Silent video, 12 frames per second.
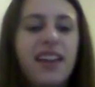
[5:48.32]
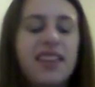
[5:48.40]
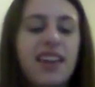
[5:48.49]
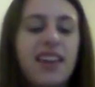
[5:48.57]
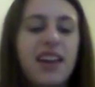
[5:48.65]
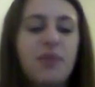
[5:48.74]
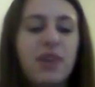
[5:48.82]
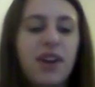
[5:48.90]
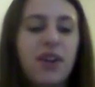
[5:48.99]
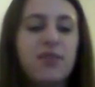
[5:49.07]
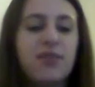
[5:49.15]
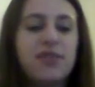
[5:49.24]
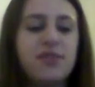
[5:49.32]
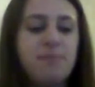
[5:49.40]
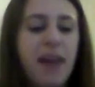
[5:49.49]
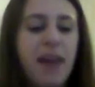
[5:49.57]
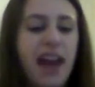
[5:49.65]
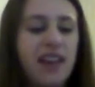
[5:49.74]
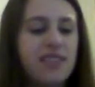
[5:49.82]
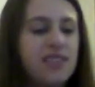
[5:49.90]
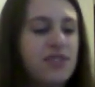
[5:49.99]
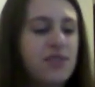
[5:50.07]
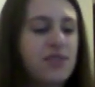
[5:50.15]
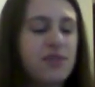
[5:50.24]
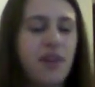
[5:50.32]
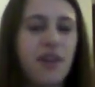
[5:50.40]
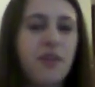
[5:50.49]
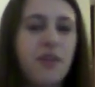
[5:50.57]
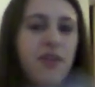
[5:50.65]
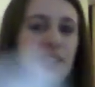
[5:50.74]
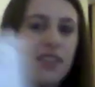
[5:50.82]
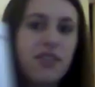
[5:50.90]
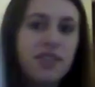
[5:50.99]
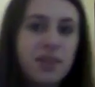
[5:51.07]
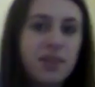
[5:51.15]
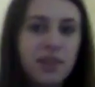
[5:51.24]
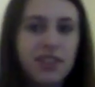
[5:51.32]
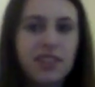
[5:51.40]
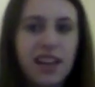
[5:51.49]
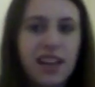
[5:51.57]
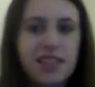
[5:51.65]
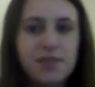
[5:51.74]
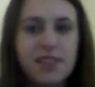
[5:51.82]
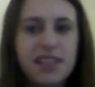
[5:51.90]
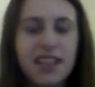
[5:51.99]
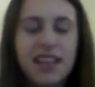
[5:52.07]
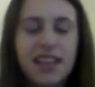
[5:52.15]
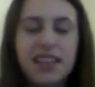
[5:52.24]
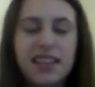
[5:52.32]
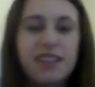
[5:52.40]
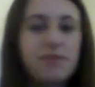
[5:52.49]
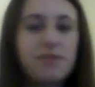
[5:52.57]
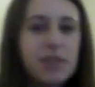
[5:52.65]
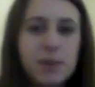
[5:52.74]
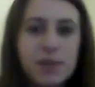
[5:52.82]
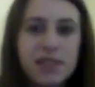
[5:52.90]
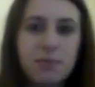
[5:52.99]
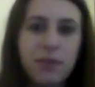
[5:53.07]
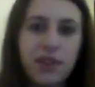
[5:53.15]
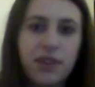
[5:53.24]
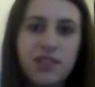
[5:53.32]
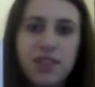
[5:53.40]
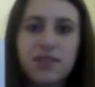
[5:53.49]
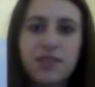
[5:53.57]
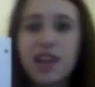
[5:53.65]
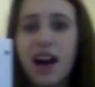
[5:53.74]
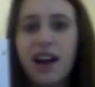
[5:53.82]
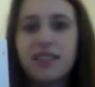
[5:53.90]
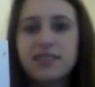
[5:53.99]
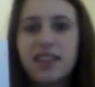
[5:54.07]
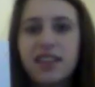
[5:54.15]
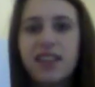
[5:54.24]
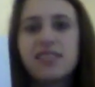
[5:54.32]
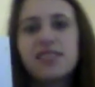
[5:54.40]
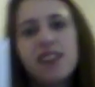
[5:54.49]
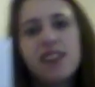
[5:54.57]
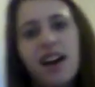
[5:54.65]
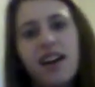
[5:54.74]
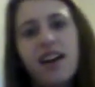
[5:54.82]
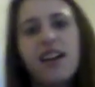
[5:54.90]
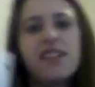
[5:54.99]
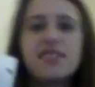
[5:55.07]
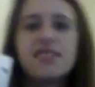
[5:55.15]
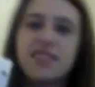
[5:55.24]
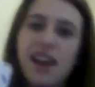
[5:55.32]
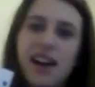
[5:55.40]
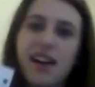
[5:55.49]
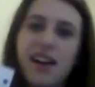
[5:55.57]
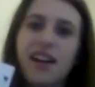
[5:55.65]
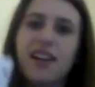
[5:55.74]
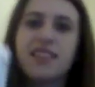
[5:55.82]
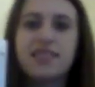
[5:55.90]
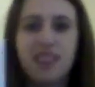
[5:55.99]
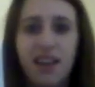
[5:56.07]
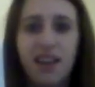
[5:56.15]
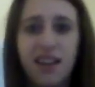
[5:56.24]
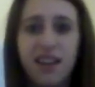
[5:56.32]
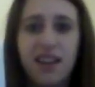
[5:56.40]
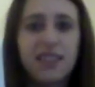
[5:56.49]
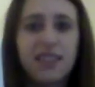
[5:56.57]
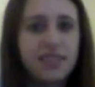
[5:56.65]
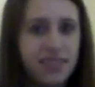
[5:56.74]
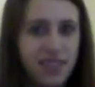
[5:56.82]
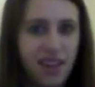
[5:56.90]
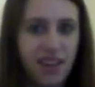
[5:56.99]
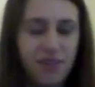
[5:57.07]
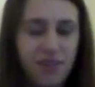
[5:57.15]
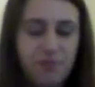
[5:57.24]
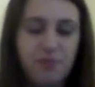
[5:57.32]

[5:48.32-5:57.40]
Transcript: Then we go back to our quarter note that we learned last week, and this one's simple. You just go ta, ta, ta, ta, ta.